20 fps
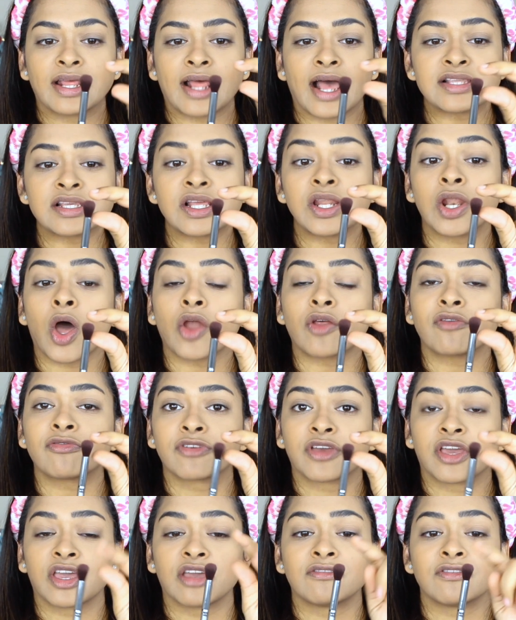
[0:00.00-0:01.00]
It has a lot
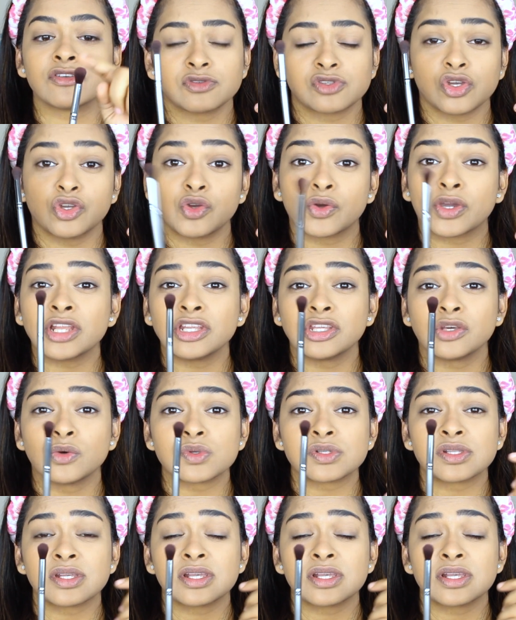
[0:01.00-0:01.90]
of give, so you can use